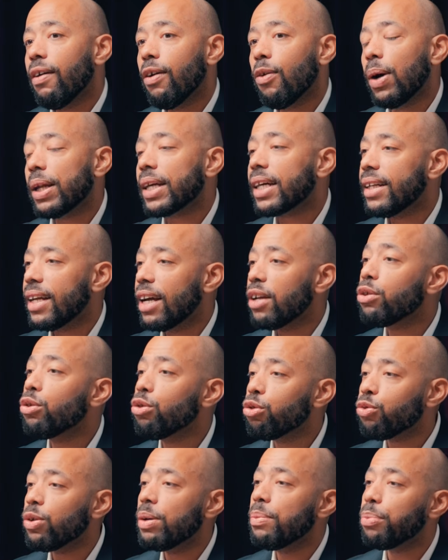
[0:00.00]
What can I
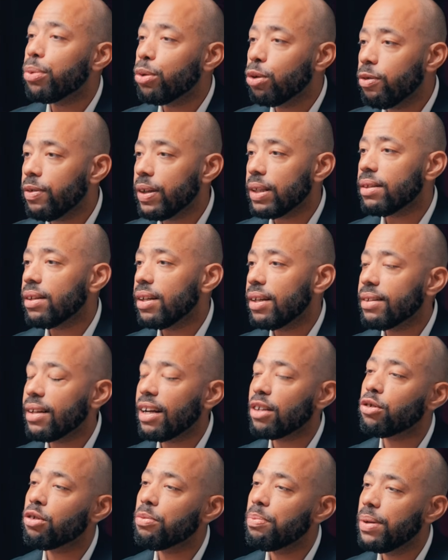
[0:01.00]
do to improve it? And
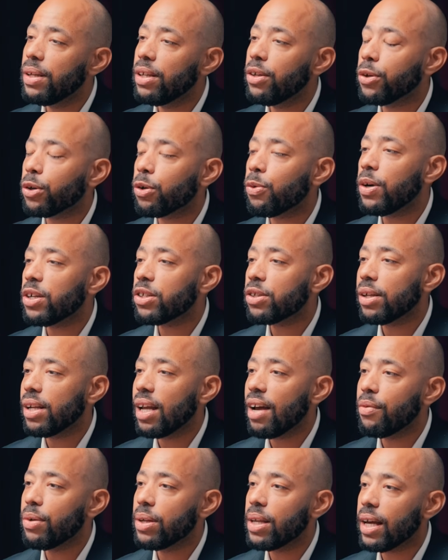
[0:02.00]
that should be your
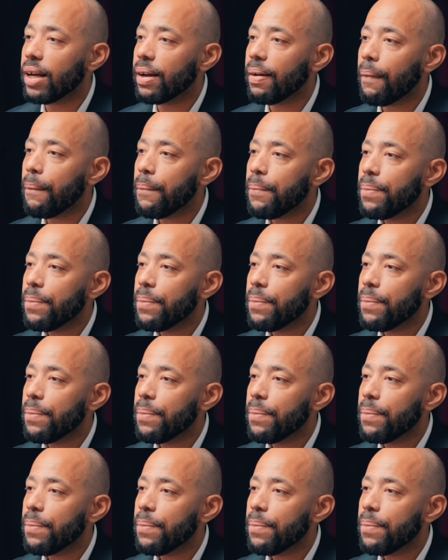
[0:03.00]
question every day.